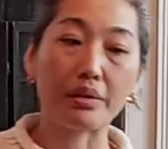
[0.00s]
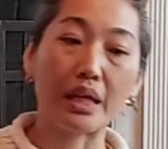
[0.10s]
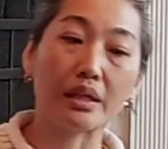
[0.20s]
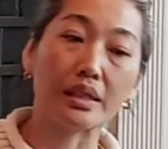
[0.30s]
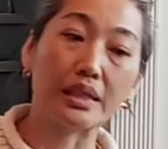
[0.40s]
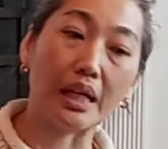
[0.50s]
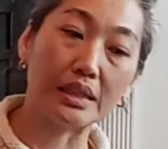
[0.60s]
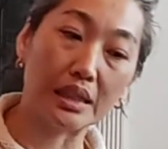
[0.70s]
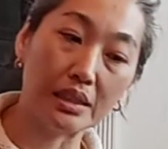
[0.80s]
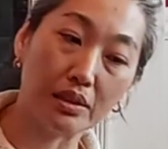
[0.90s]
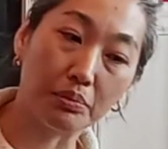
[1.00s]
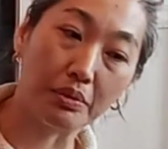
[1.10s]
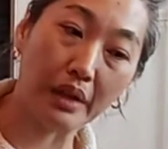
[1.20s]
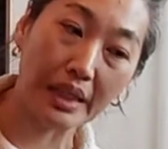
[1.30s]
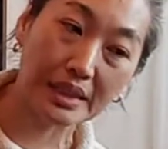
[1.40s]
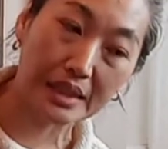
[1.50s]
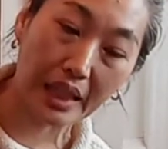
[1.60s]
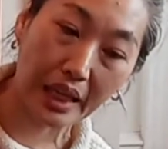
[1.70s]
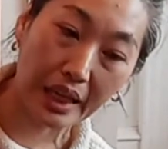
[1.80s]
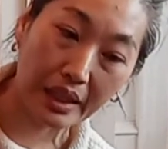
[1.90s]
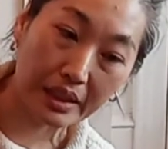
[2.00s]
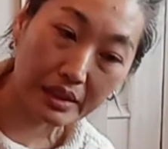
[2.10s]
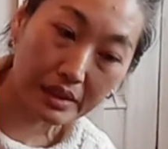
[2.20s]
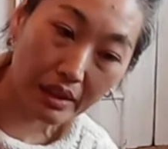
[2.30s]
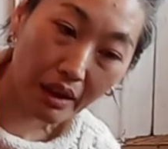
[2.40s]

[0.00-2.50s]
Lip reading: they connected to breast and